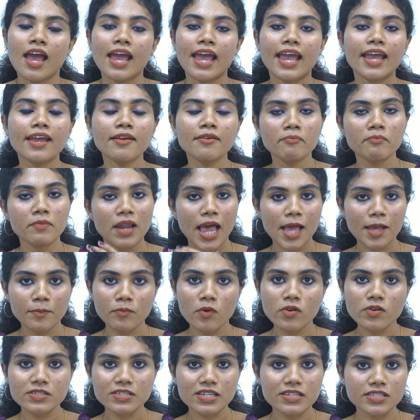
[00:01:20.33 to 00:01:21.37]
In black
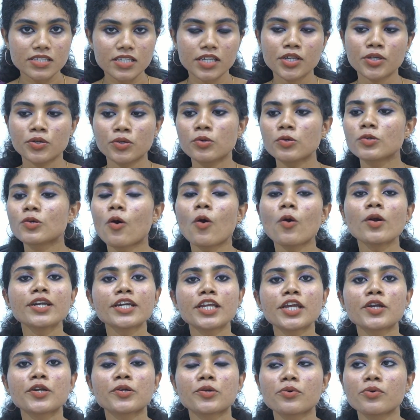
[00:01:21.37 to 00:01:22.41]
box testing, you don't
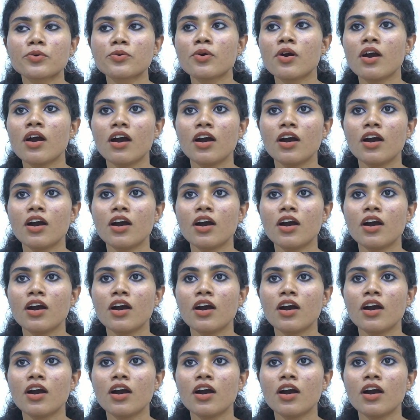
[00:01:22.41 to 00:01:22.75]
need to